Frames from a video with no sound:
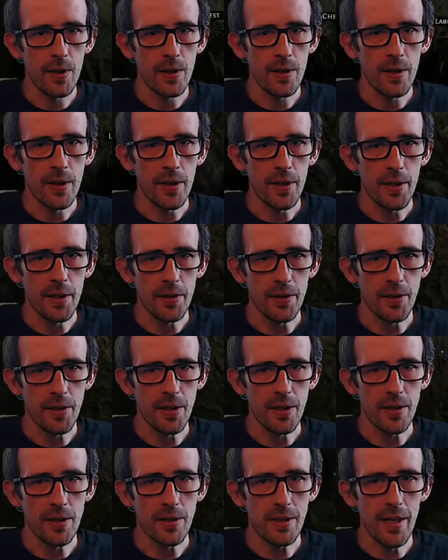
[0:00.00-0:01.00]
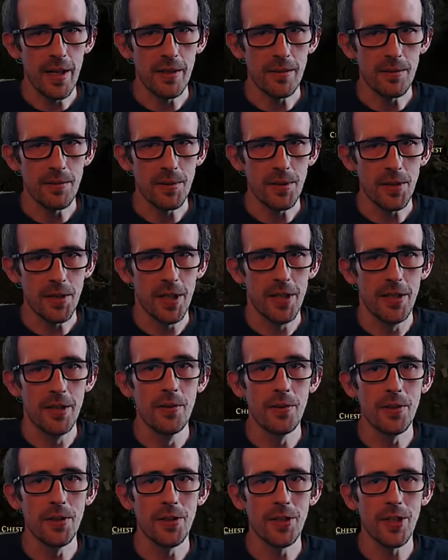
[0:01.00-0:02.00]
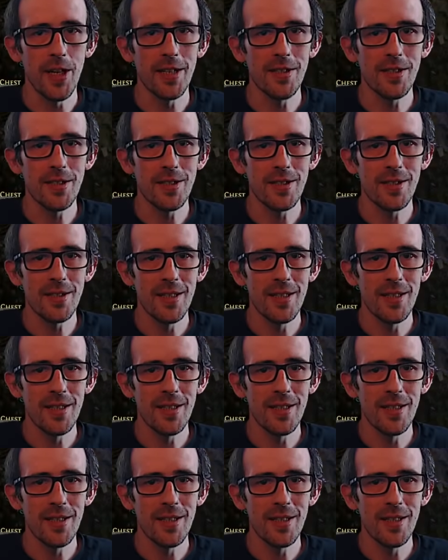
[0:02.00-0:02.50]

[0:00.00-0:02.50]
I think we just ignore the chest.